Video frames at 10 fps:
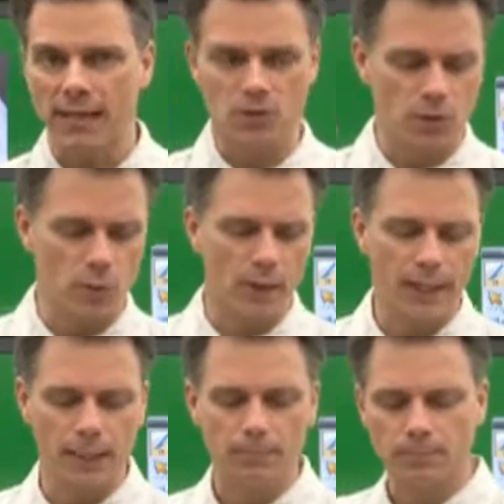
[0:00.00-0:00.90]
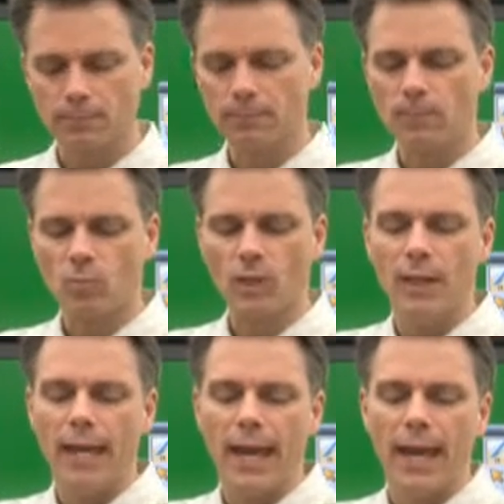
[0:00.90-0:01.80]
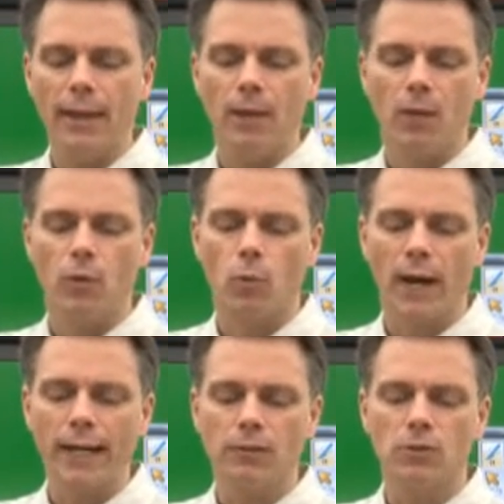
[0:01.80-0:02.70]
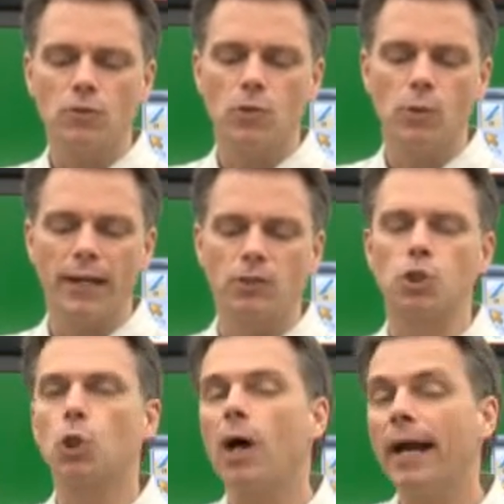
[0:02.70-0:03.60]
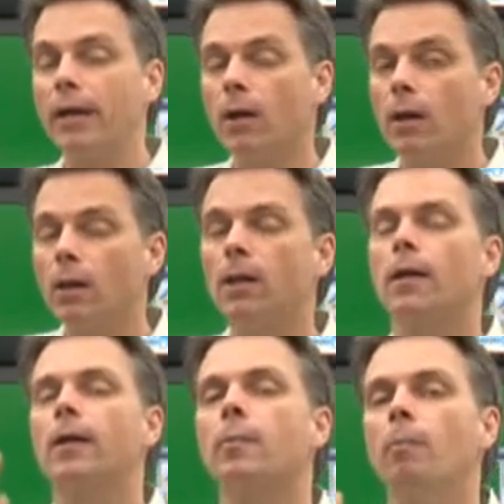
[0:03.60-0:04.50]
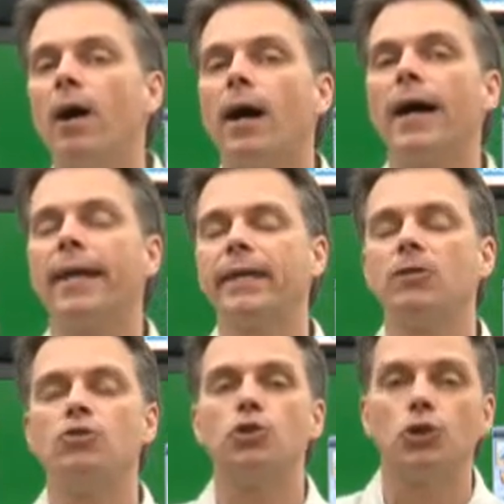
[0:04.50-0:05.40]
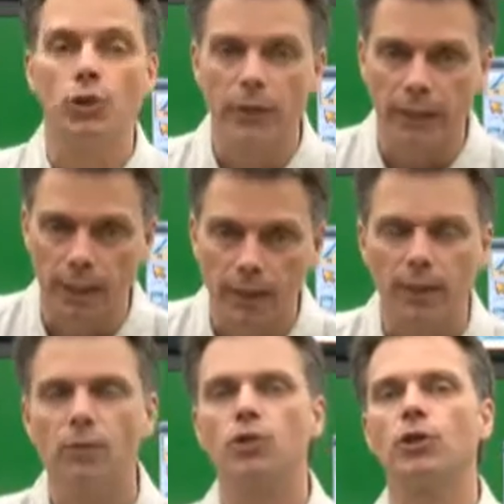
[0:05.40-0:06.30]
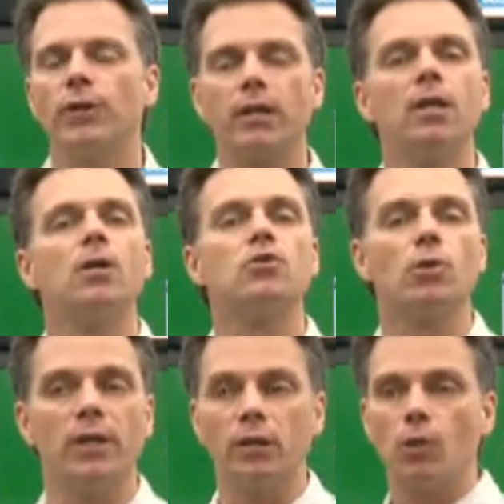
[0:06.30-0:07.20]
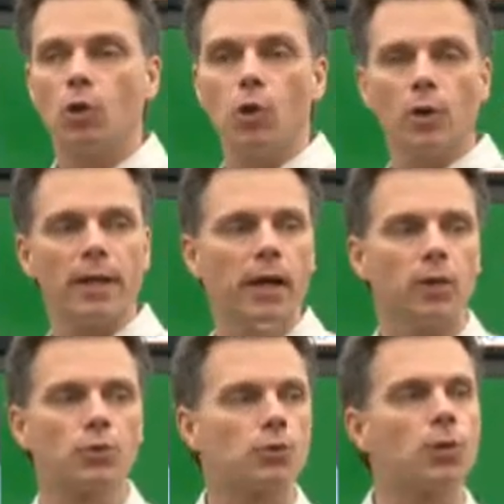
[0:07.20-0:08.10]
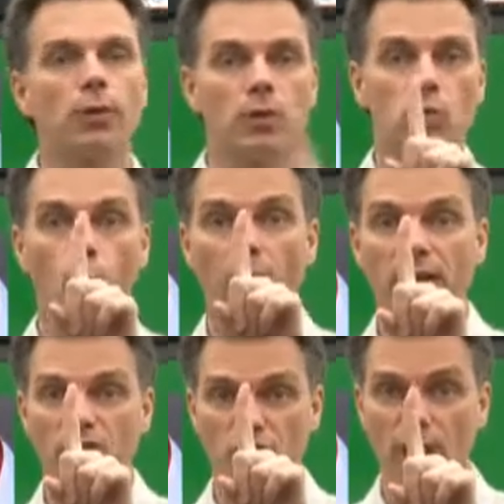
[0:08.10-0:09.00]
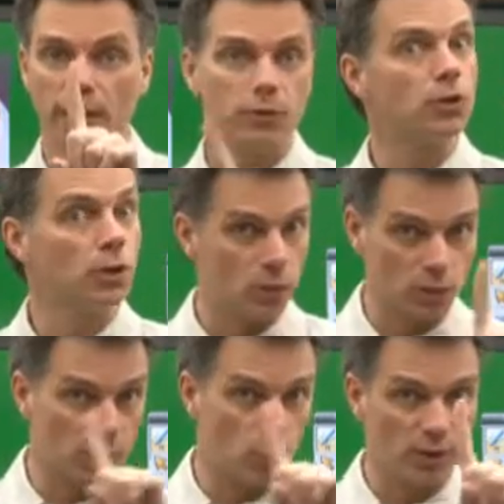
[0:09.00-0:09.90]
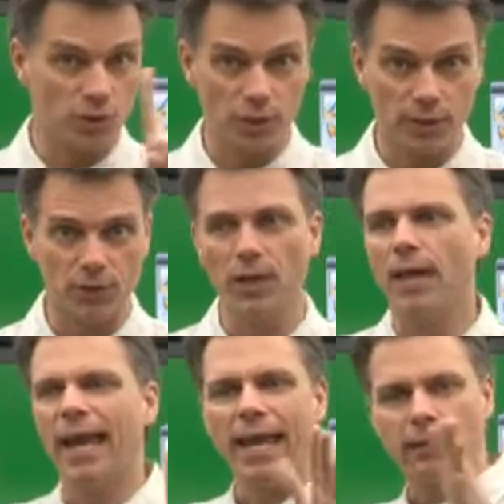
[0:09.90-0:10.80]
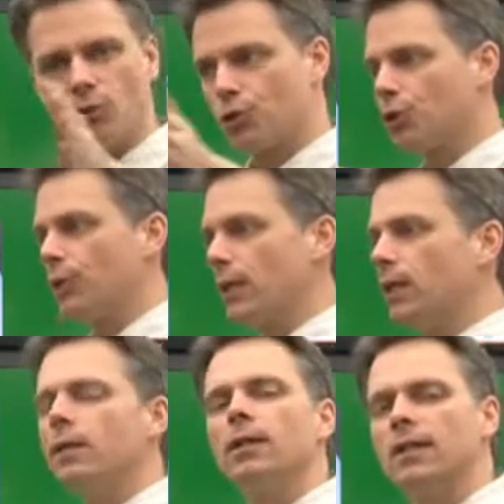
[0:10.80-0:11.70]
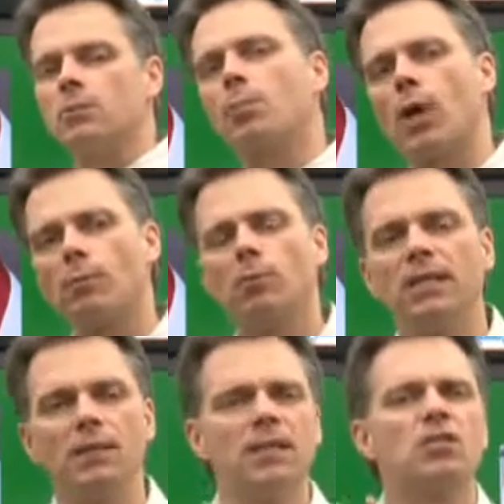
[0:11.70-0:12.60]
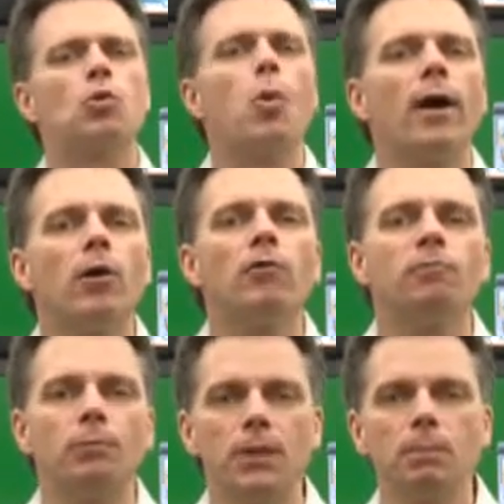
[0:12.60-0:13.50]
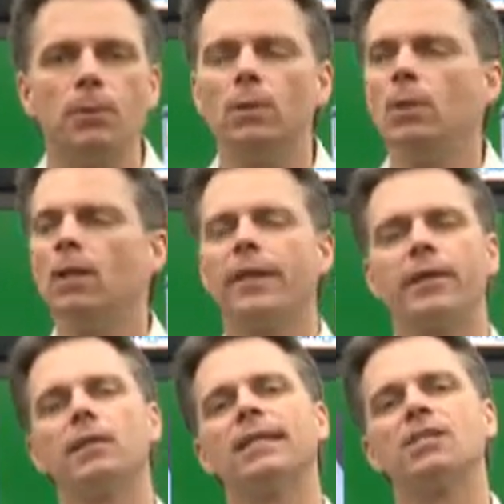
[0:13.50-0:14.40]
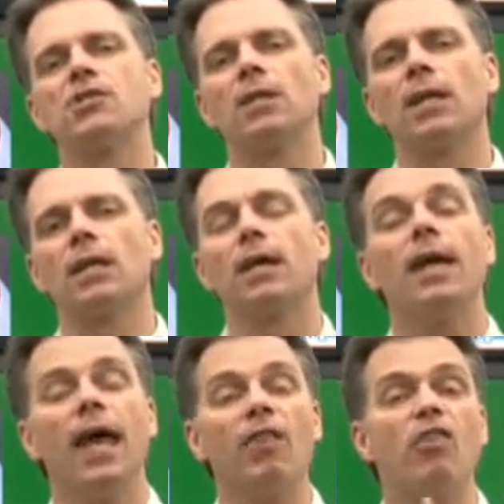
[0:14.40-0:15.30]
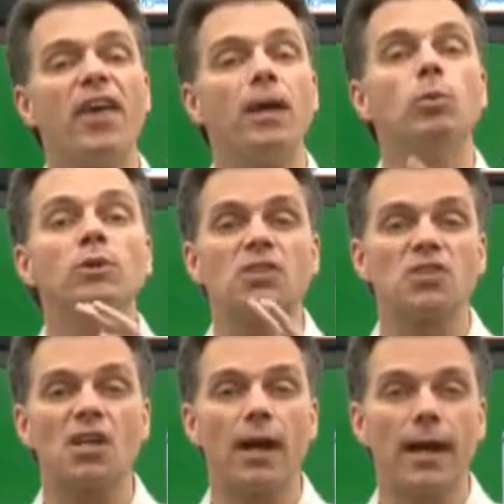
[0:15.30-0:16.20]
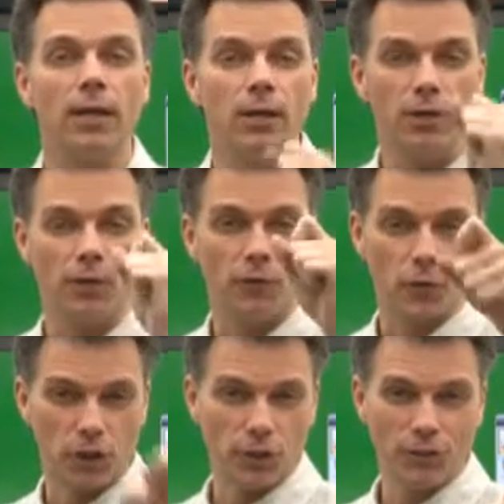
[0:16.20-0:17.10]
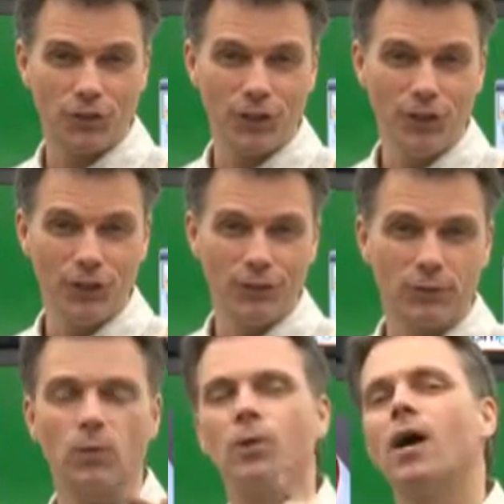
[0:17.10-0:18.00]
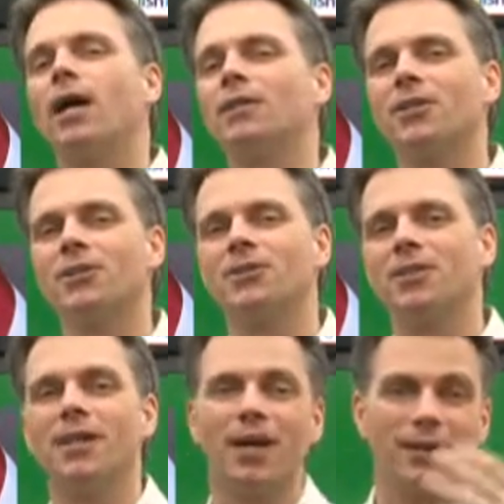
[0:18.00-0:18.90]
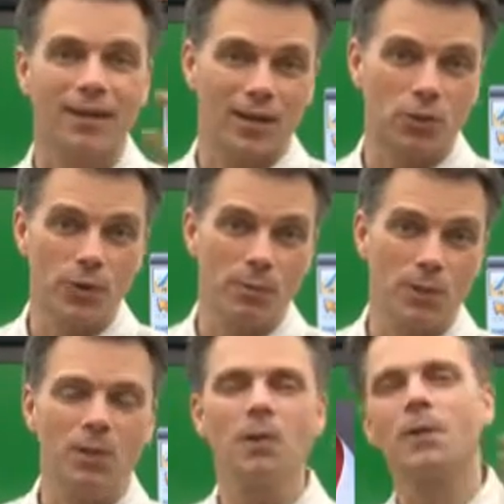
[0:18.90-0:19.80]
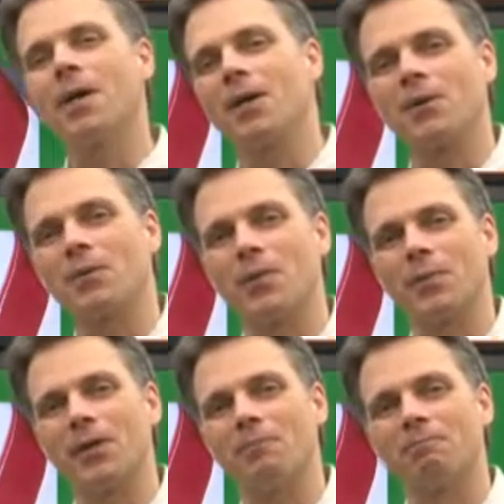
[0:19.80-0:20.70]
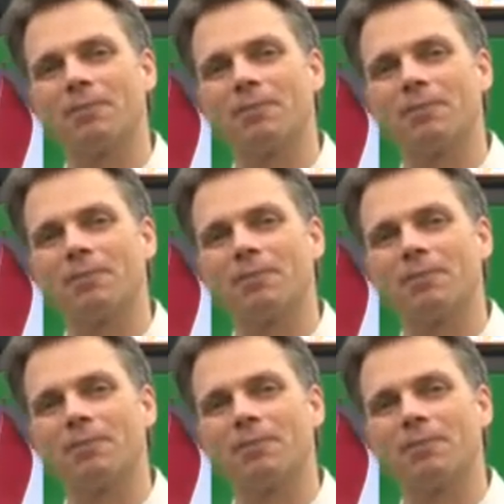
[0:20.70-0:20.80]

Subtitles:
That's their right. And the right to a trial by jury. So in the courthouse, there's one judge, usually one judge, and a jury is probably the 12 people that are listening, and they will decide if you're guilty or not guilty, a criminal or not a criminal.